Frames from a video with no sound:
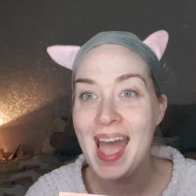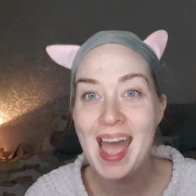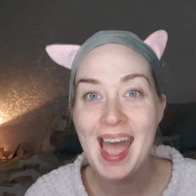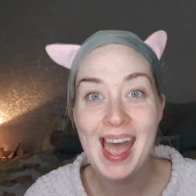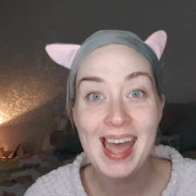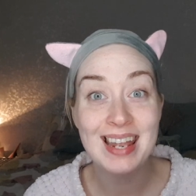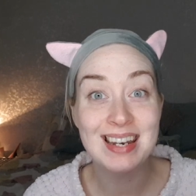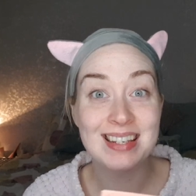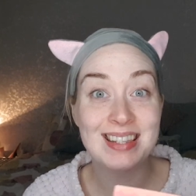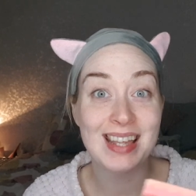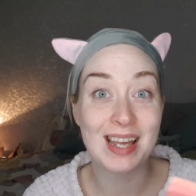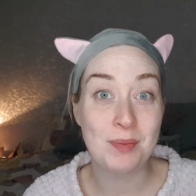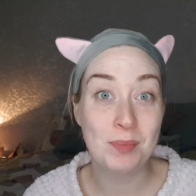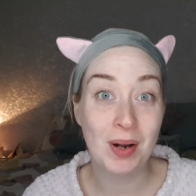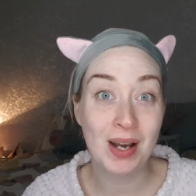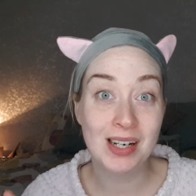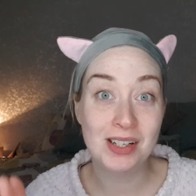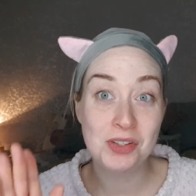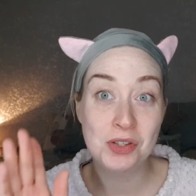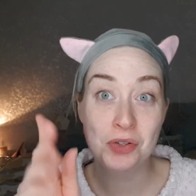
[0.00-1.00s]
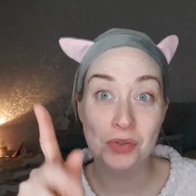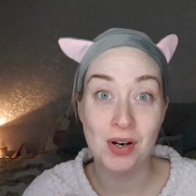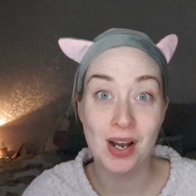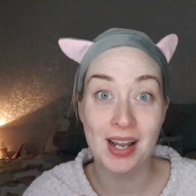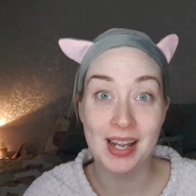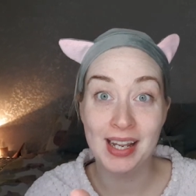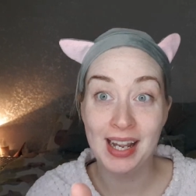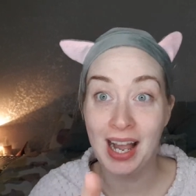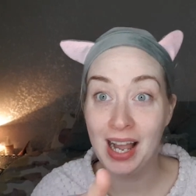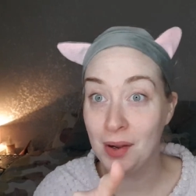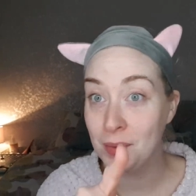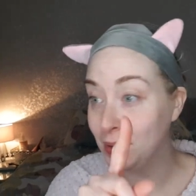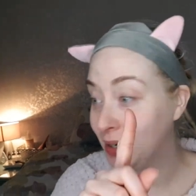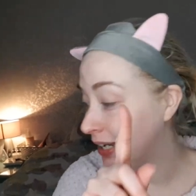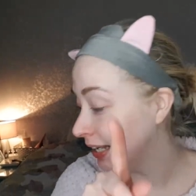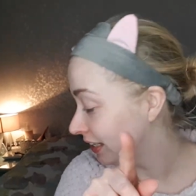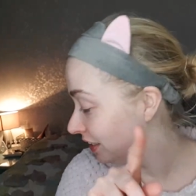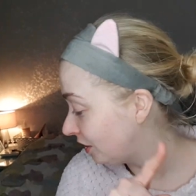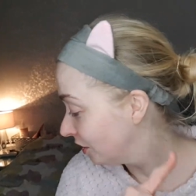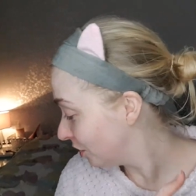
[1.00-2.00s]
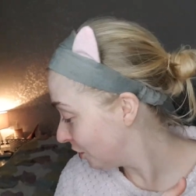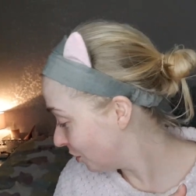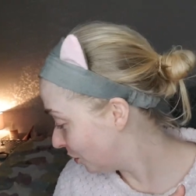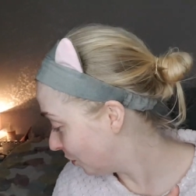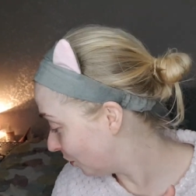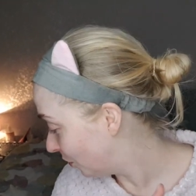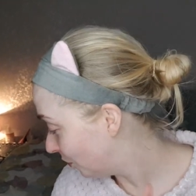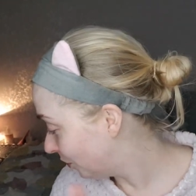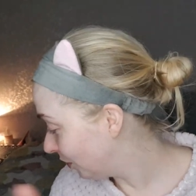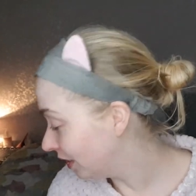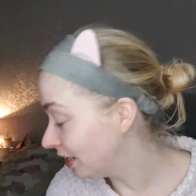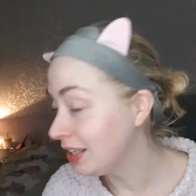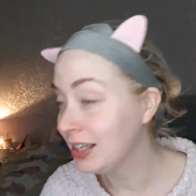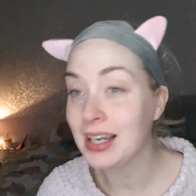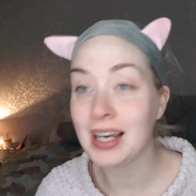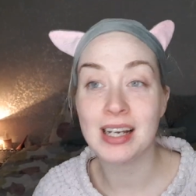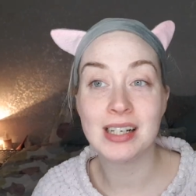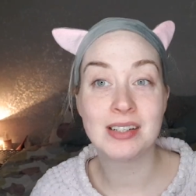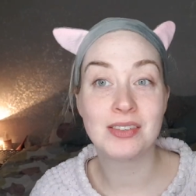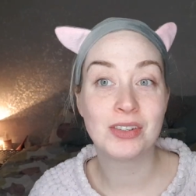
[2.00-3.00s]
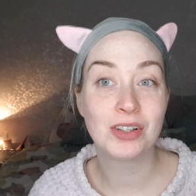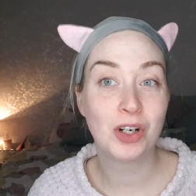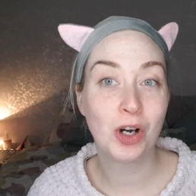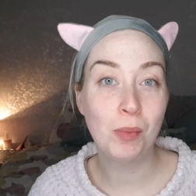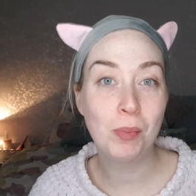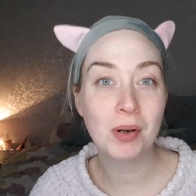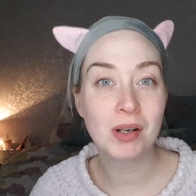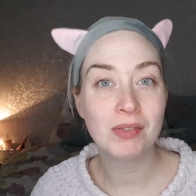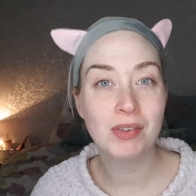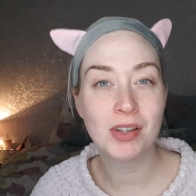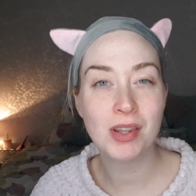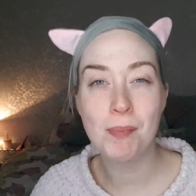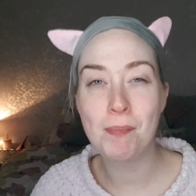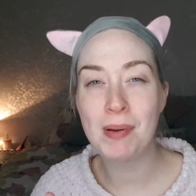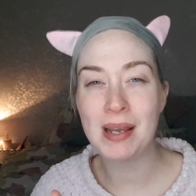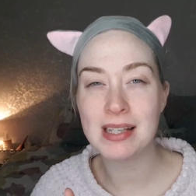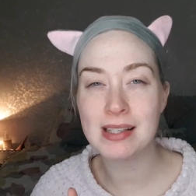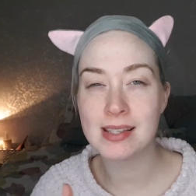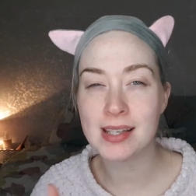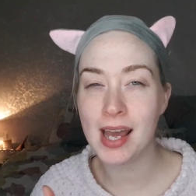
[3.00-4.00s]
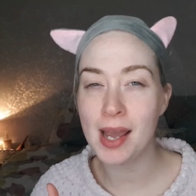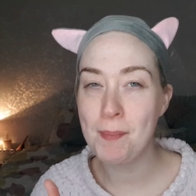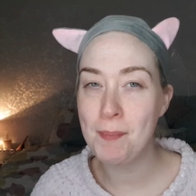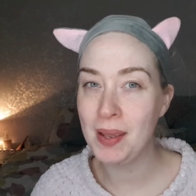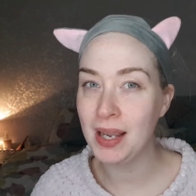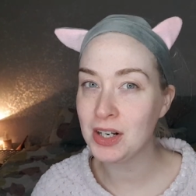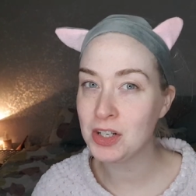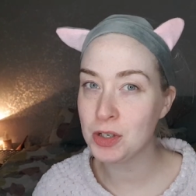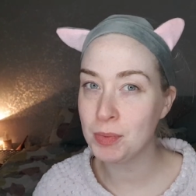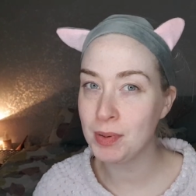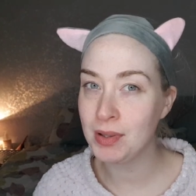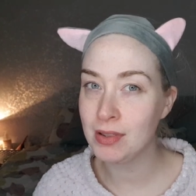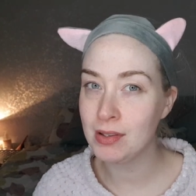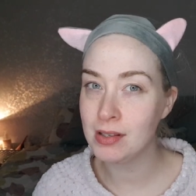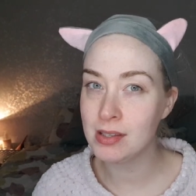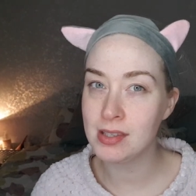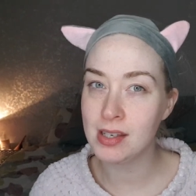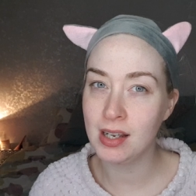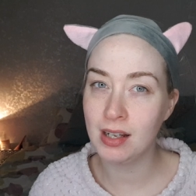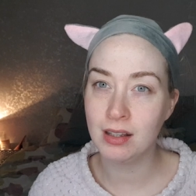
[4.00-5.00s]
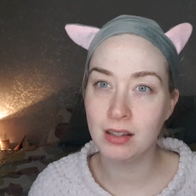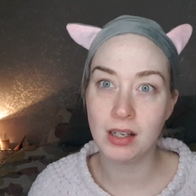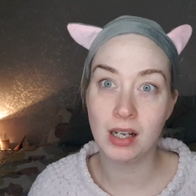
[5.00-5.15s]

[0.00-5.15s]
And then while it's drying, I will let you know kind of the couple of other bits that I picked up in the sale.